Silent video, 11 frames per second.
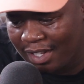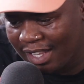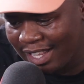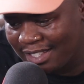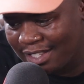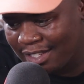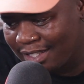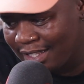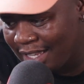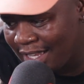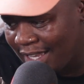It's still
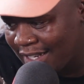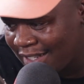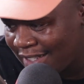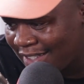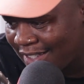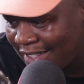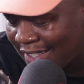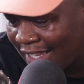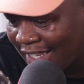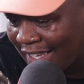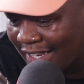singing
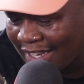in.